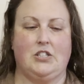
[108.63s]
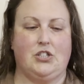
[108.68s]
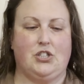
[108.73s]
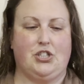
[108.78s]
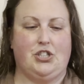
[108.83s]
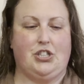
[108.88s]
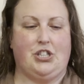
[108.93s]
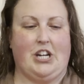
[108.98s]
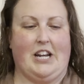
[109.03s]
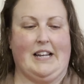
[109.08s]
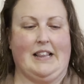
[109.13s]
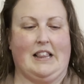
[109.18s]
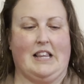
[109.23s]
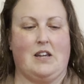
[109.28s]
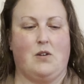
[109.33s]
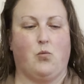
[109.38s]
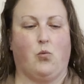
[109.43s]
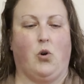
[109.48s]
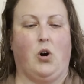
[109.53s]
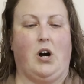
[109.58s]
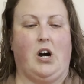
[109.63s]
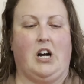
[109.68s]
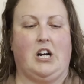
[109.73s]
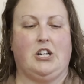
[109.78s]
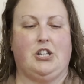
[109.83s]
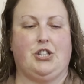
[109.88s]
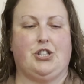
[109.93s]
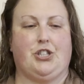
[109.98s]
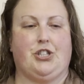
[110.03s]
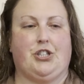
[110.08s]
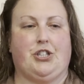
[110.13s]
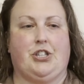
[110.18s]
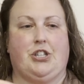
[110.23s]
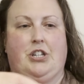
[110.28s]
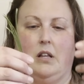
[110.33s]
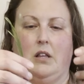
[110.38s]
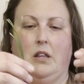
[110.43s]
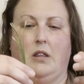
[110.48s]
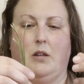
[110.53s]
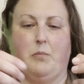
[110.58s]
gently wash
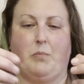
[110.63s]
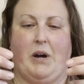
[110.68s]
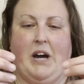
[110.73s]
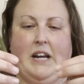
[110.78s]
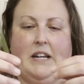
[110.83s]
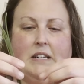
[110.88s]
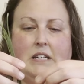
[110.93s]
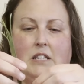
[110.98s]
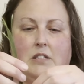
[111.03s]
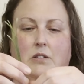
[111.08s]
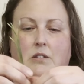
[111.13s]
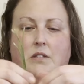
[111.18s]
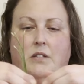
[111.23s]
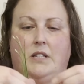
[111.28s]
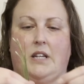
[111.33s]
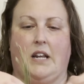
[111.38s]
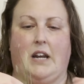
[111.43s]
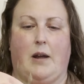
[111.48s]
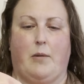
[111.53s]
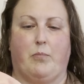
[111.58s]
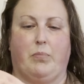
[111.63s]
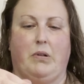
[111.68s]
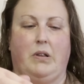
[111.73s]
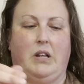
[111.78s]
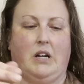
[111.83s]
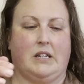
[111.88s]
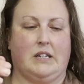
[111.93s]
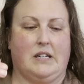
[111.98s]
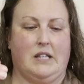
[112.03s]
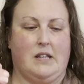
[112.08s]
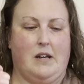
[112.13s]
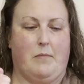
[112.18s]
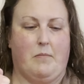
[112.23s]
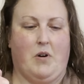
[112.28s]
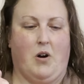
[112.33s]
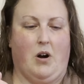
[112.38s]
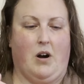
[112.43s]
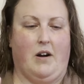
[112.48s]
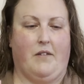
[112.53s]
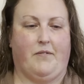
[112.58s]
the pine needles and I plucked them
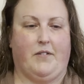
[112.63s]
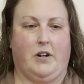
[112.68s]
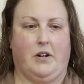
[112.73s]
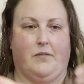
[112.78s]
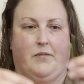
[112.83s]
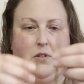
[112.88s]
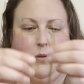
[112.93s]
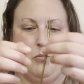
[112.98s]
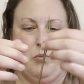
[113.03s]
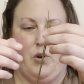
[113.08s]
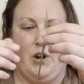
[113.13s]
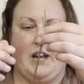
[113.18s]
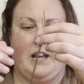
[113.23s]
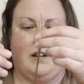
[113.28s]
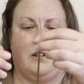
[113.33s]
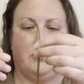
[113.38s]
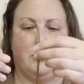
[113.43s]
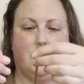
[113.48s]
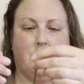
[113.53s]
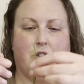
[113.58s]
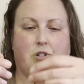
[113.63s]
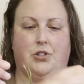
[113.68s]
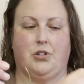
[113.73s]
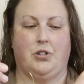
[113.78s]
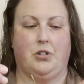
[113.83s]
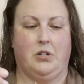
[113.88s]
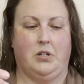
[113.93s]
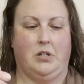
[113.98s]
off of the branch.